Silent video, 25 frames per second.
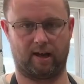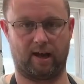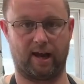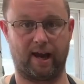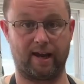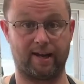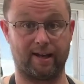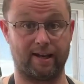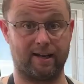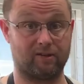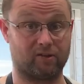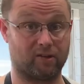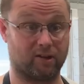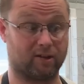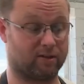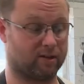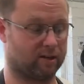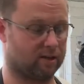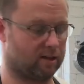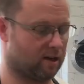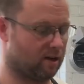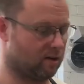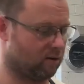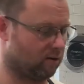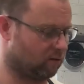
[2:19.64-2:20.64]
and easy to
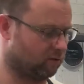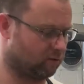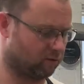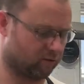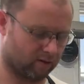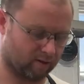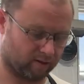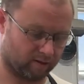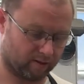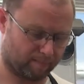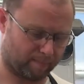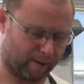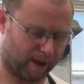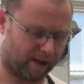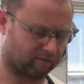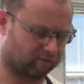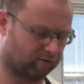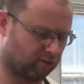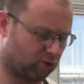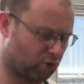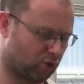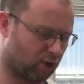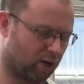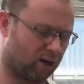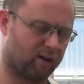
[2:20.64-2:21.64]
use. The battery
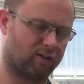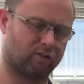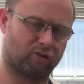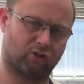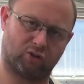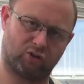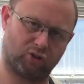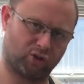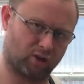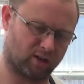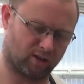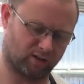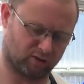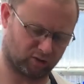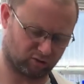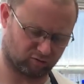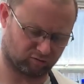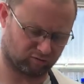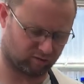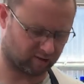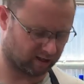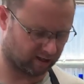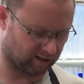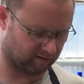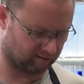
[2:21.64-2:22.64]
charger charges
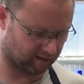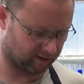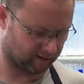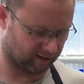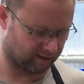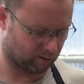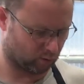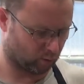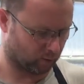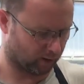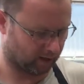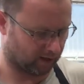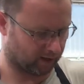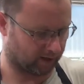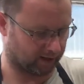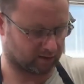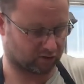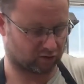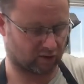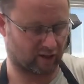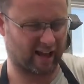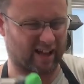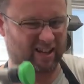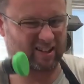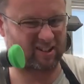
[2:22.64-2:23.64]
really, really quickly.
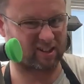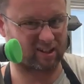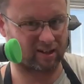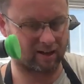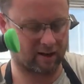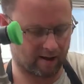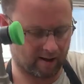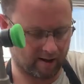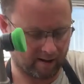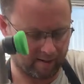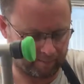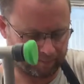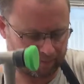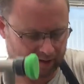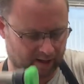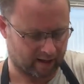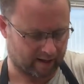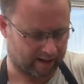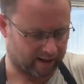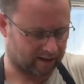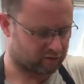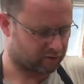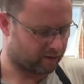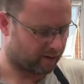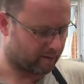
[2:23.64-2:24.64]
So that's
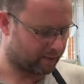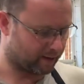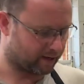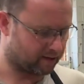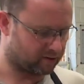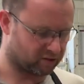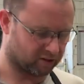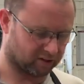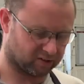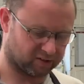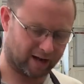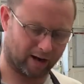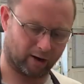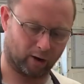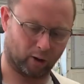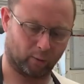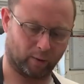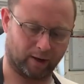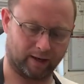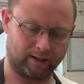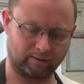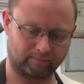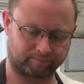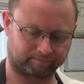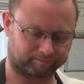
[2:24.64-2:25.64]
the basics out of the
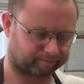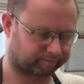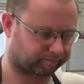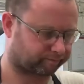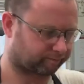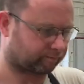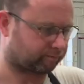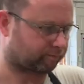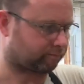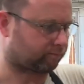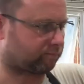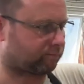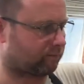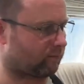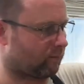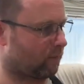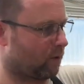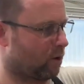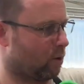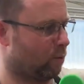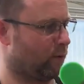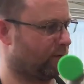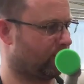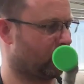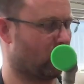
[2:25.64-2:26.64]
way.
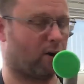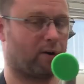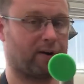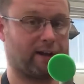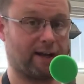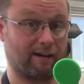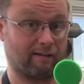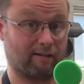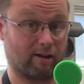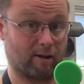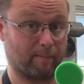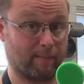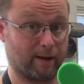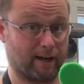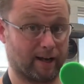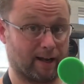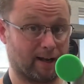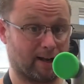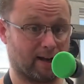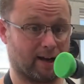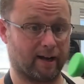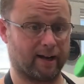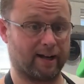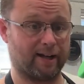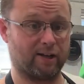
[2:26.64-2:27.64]
We've got on here at the
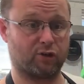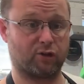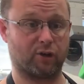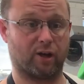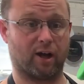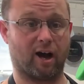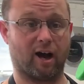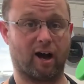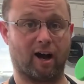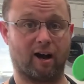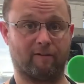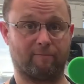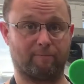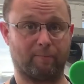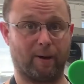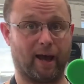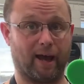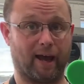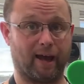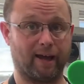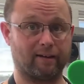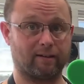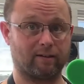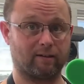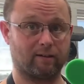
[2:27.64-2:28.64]
minute an 1.5"
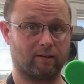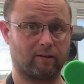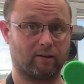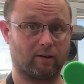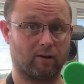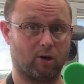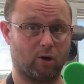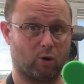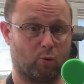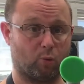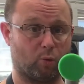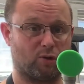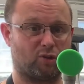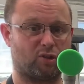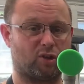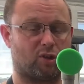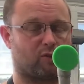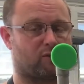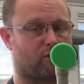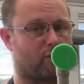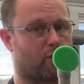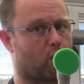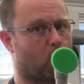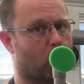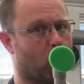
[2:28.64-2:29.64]
pad, which is
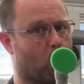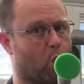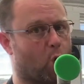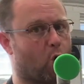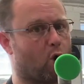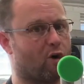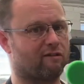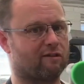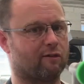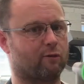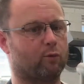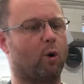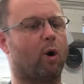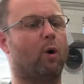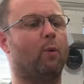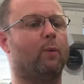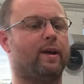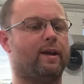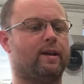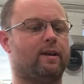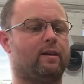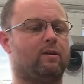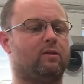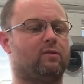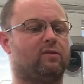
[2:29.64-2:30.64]
the core of what we
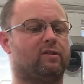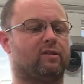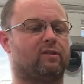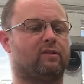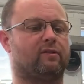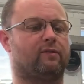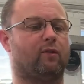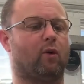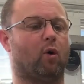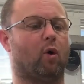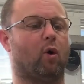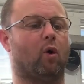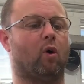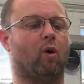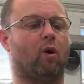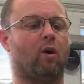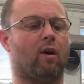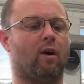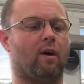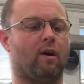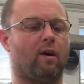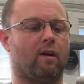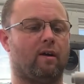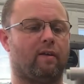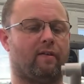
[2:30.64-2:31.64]
use this for.
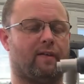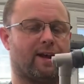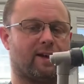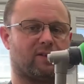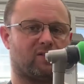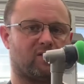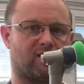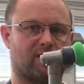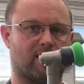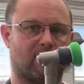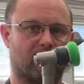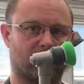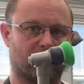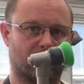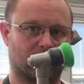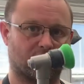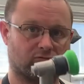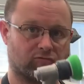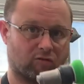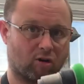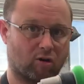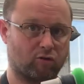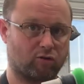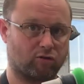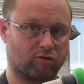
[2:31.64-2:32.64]
That's set for
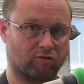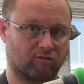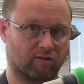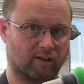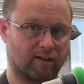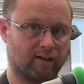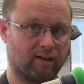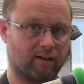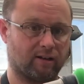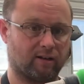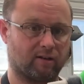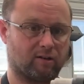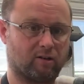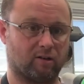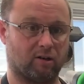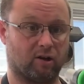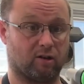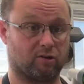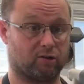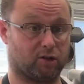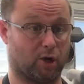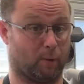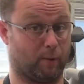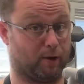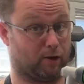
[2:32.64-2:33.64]
rotary,
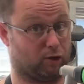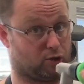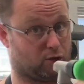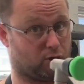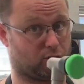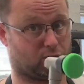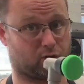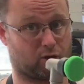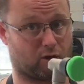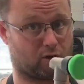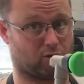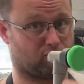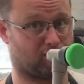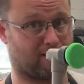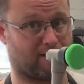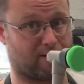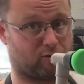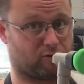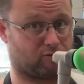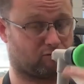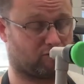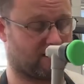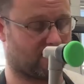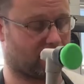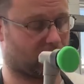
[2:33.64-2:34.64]
so it just goes round
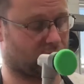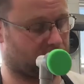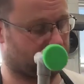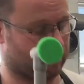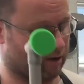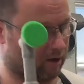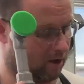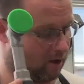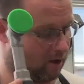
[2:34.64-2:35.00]
and round.